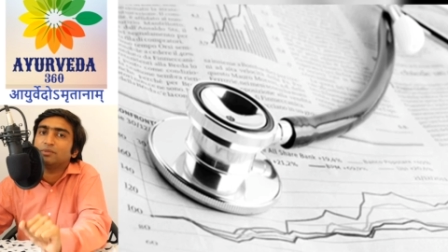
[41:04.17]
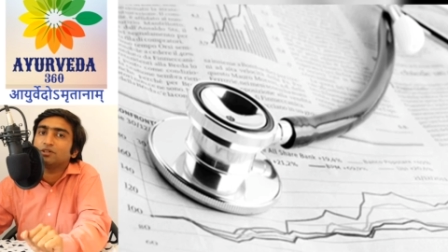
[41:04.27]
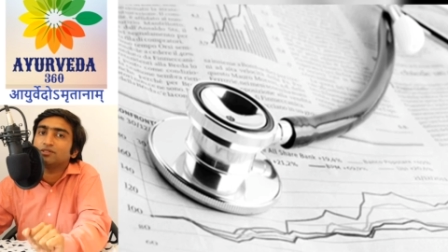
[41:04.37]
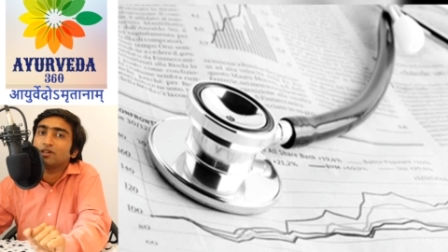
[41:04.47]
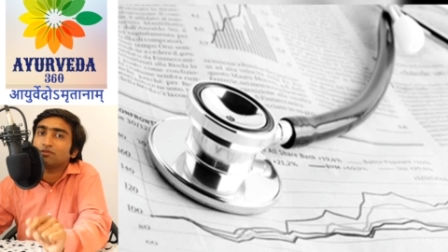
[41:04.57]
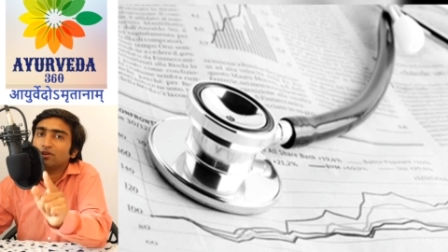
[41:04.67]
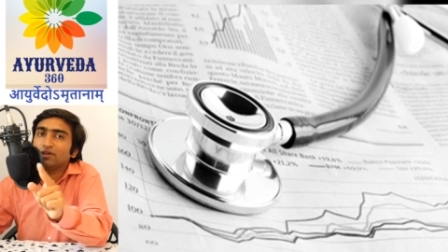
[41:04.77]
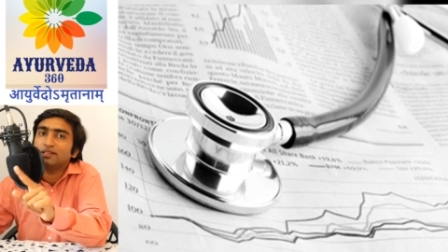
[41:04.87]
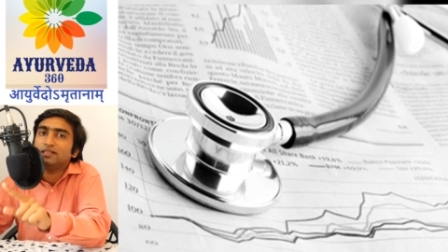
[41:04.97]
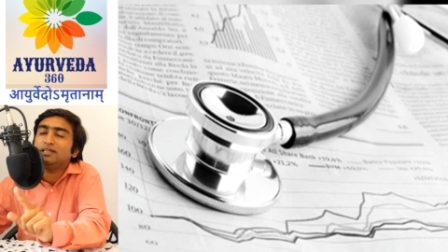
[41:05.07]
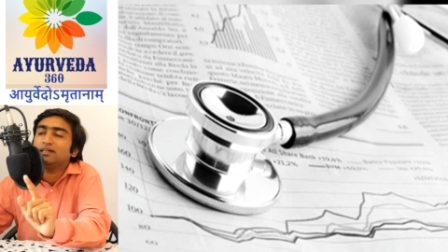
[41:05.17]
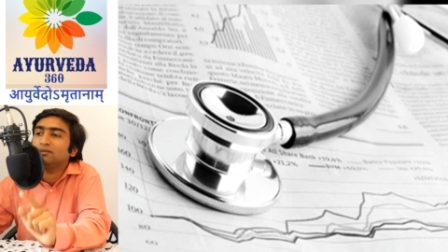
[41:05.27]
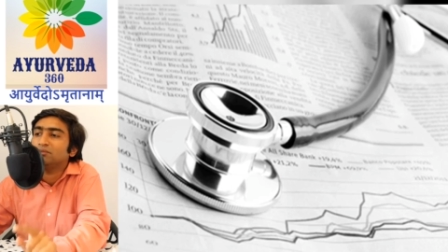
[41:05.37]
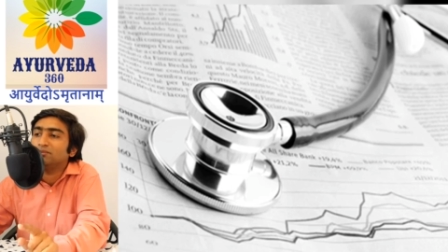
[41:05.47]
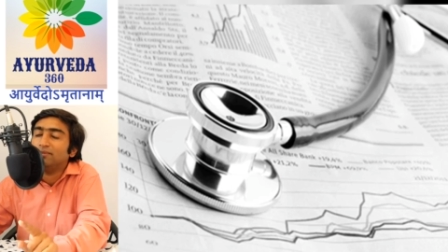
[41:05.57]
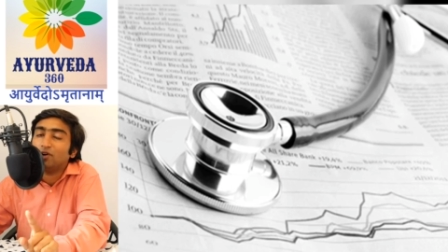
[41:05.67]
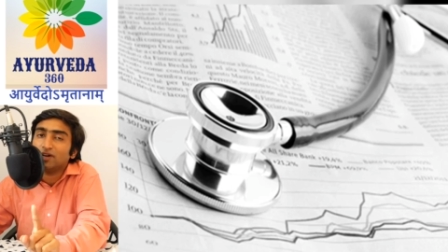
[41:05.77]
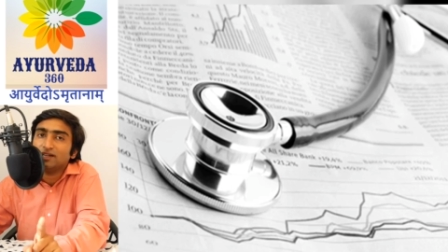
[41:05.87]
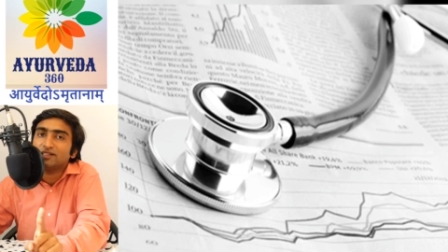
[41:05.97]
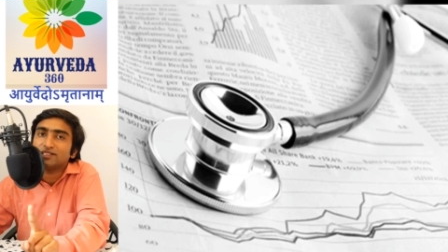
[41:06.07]
because we are following the
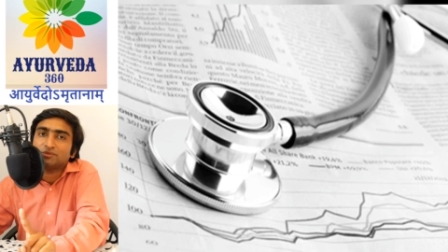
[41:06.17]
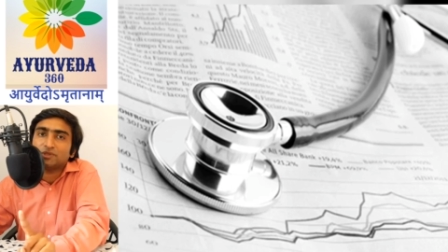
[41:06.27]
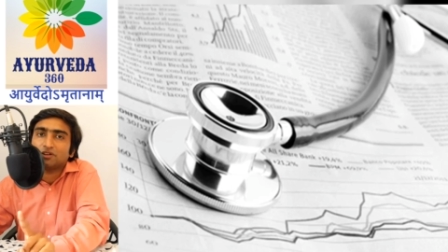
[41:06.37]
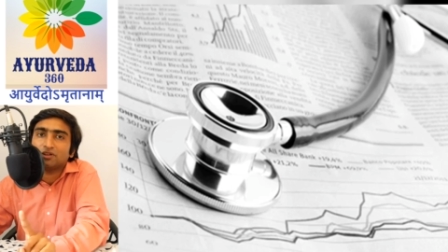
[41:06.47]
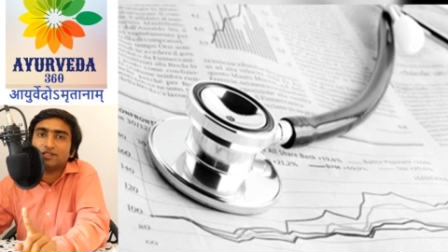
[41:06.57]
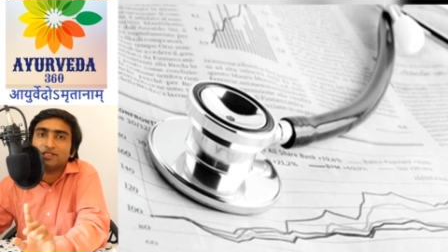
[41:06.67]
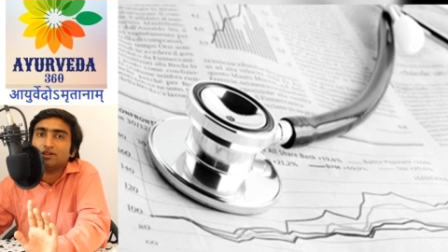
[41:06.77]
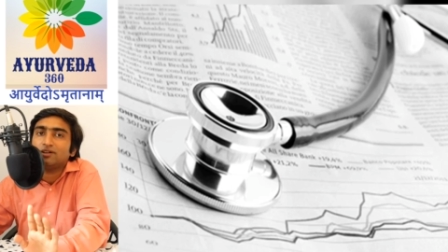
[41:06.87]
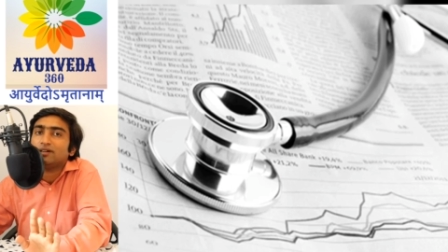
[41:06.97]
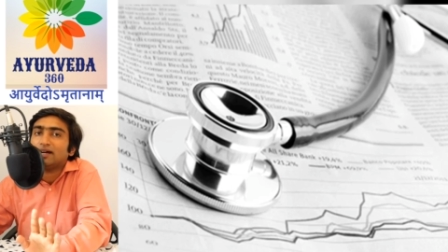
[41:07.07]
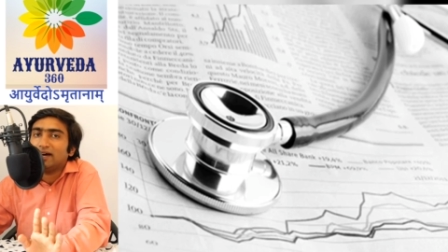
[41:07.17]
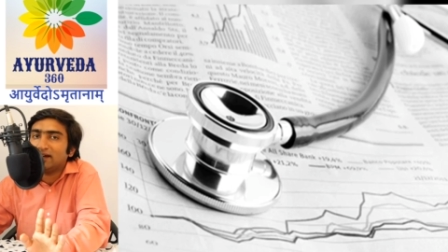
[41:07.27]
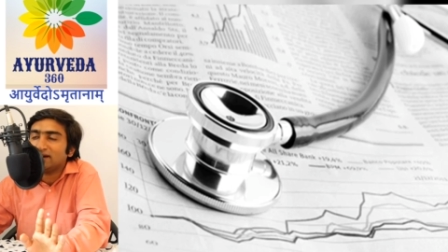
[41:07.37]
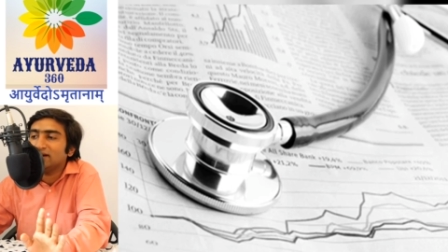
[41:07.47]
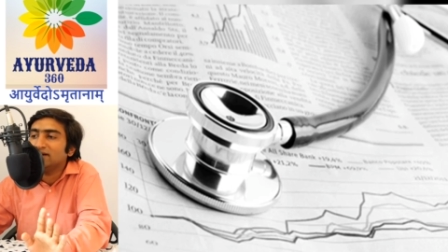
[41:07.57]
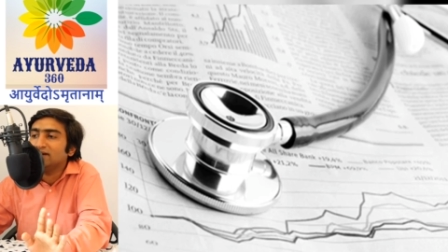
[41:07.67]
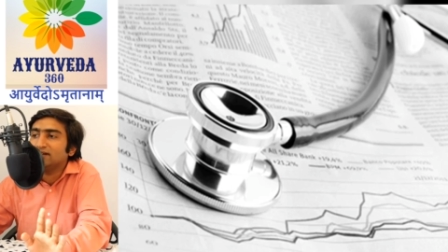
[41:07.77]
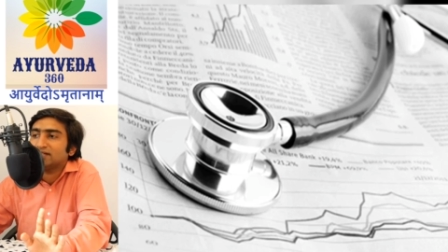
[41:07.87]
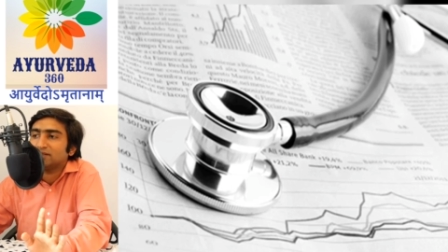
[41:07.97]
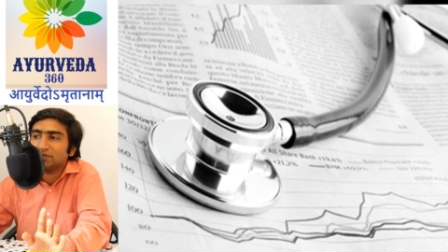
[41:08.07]
modern research methodology, not our
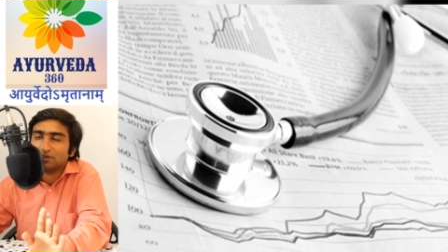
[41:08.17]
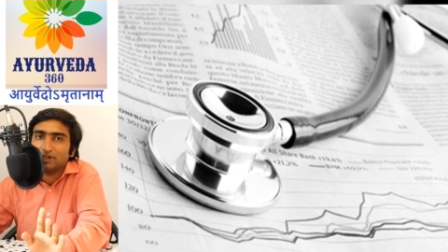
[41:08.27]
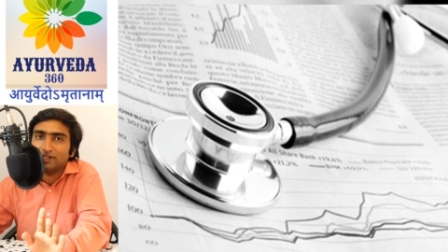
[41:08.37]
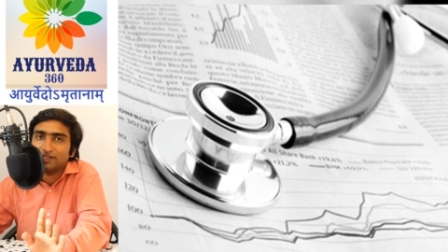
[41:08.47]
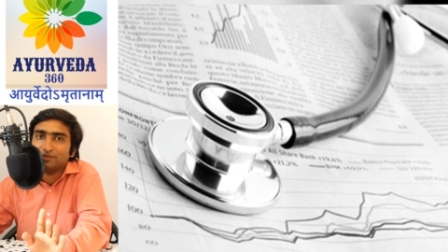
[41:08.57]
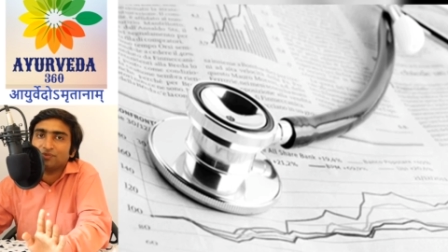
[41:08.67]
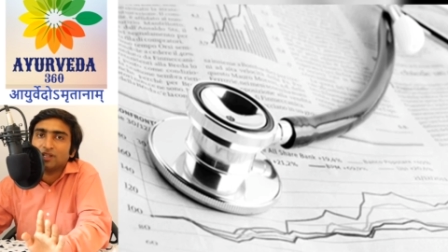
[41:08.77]
research methodology.